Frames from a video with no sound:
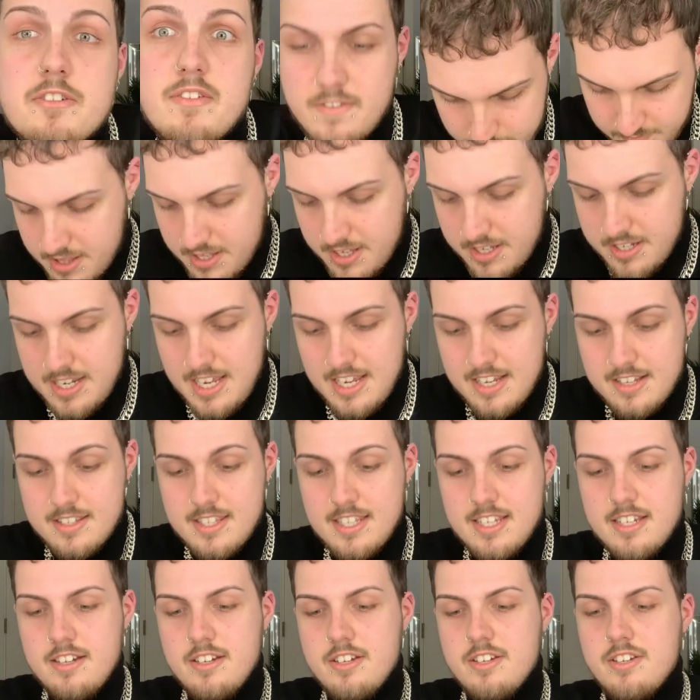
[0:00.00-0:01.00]
The next
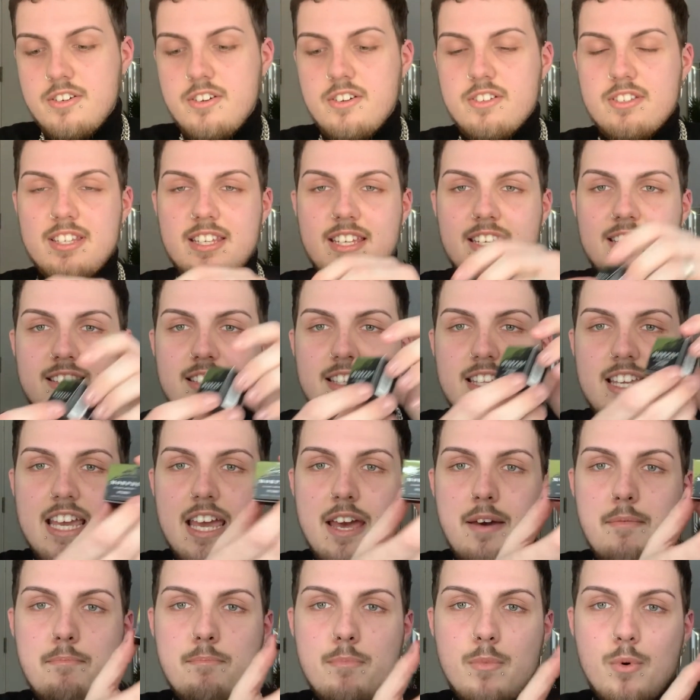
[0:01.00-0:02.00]
thing I got is the
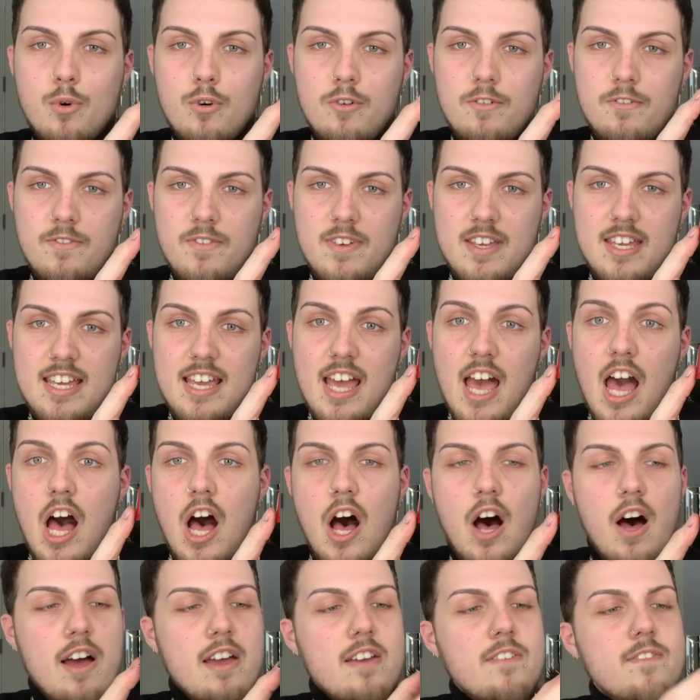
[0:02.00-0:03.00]
Morphe
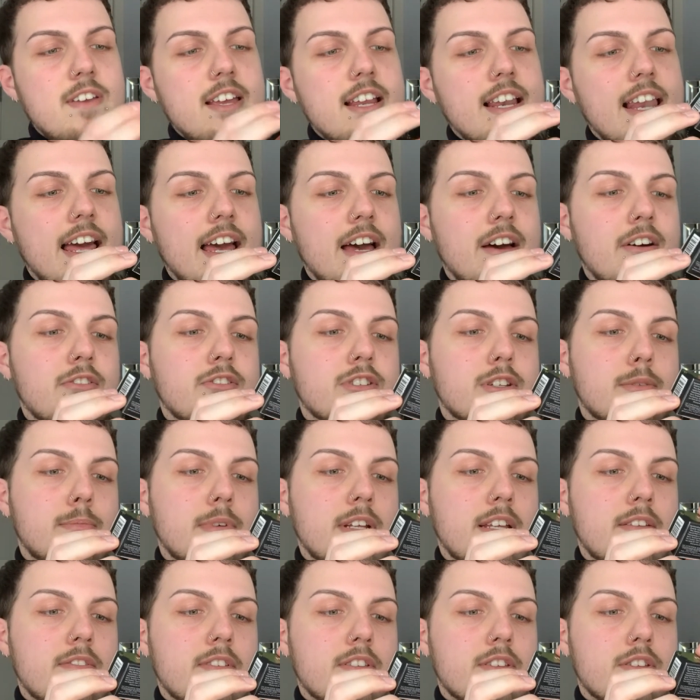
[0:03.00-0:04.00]
Ivy Lounge, I
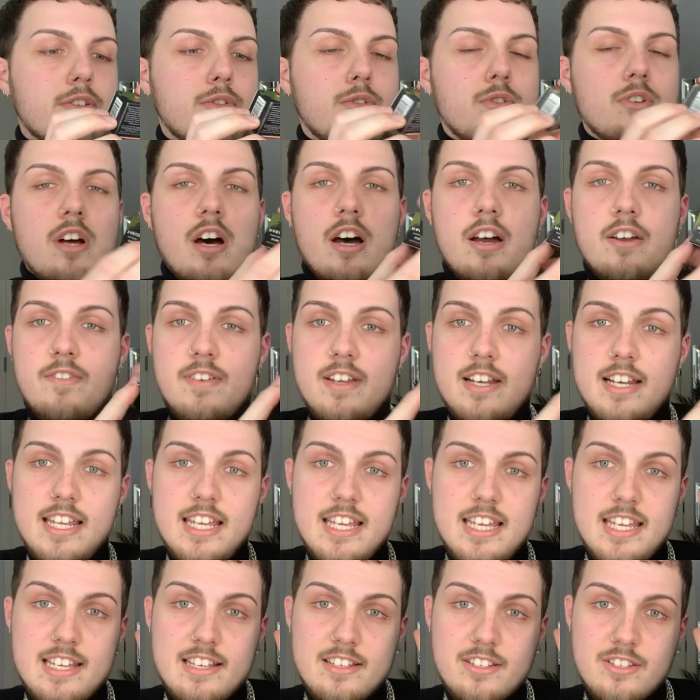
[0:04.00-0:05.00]
believe it's called, Ivy
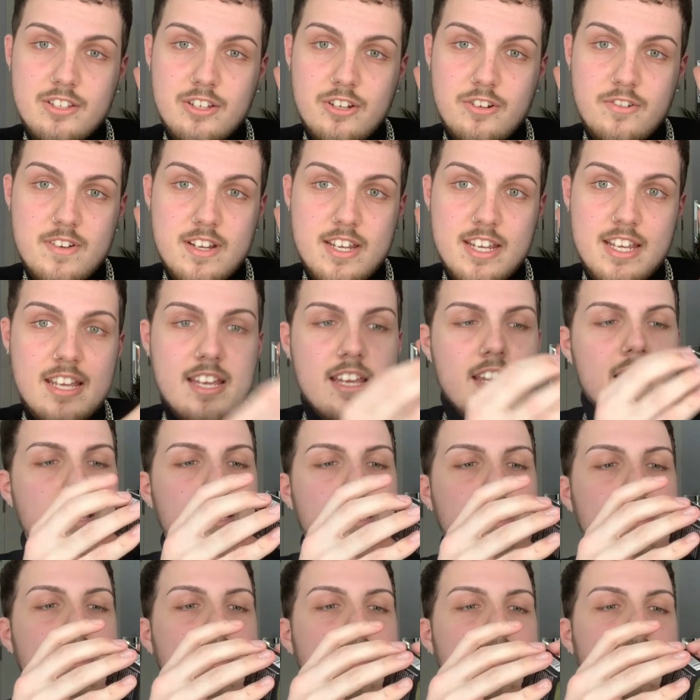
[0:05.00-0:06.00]
League, sorry.
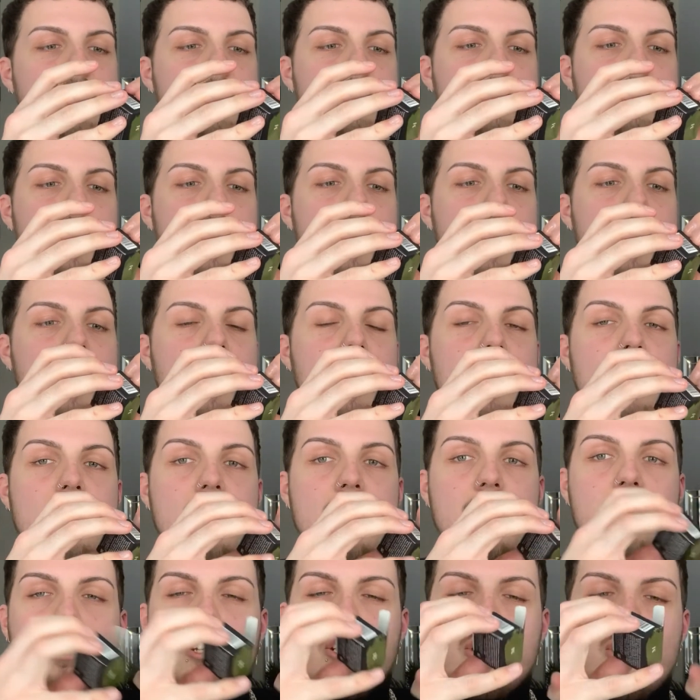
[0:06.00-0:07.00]
It is
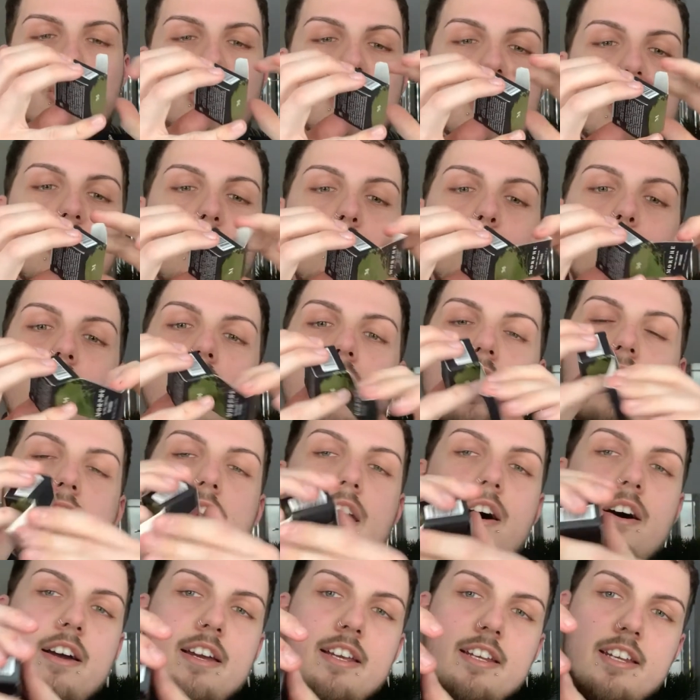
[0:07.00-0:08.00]
a gel
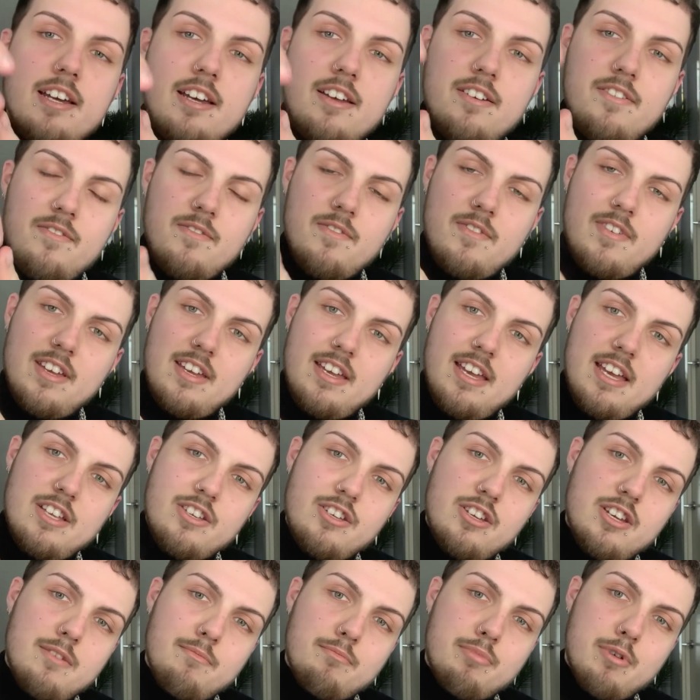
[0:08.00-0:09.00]
liner,
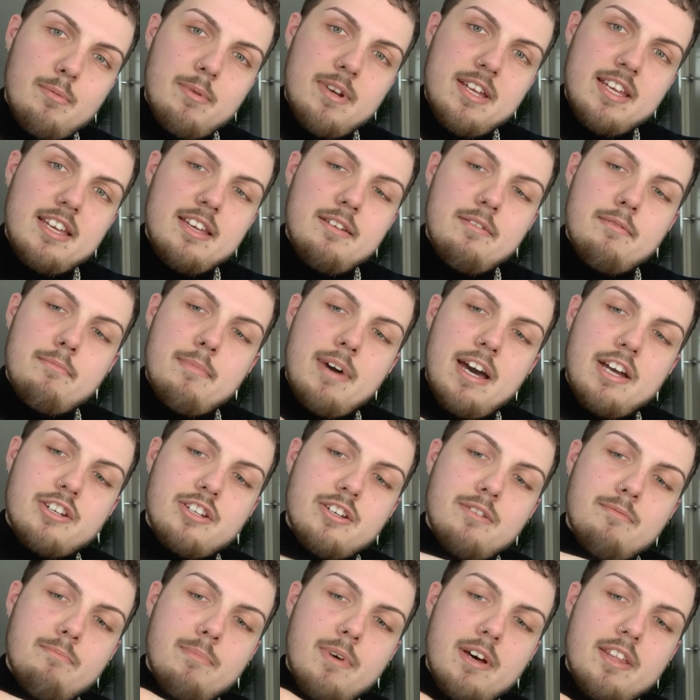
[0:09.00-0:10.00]
and you can probably
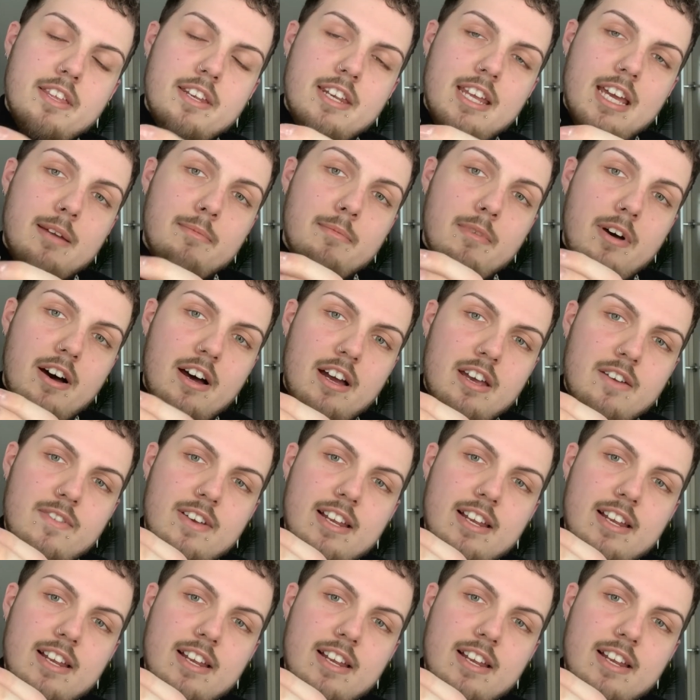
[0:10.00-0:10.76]
imagine by the name Ivy